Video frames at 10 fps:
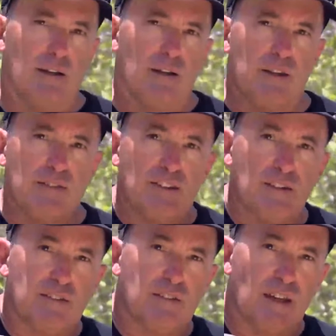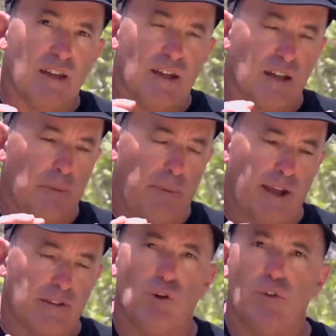This is a
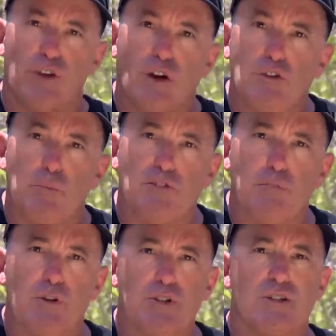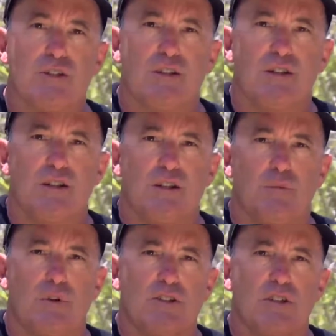plant called the Octopus Bush,
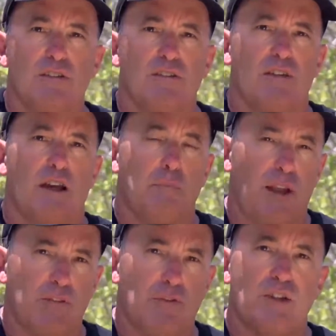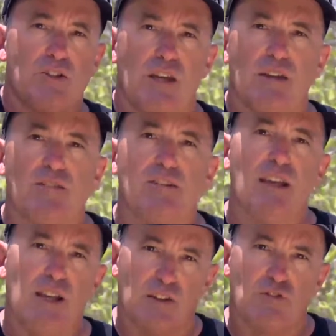which is a plant from the genus
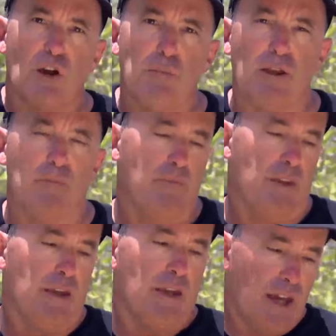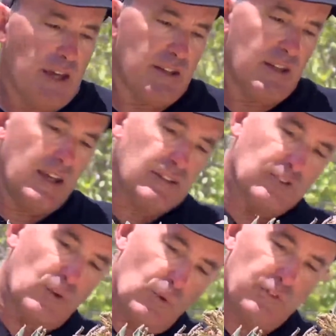Heliotropium, and
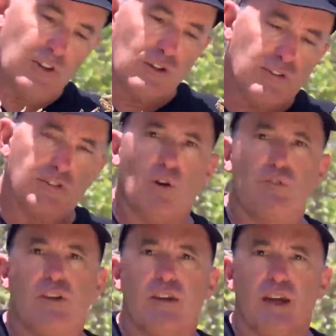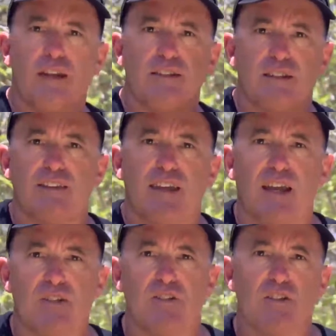it's also salt and desiccation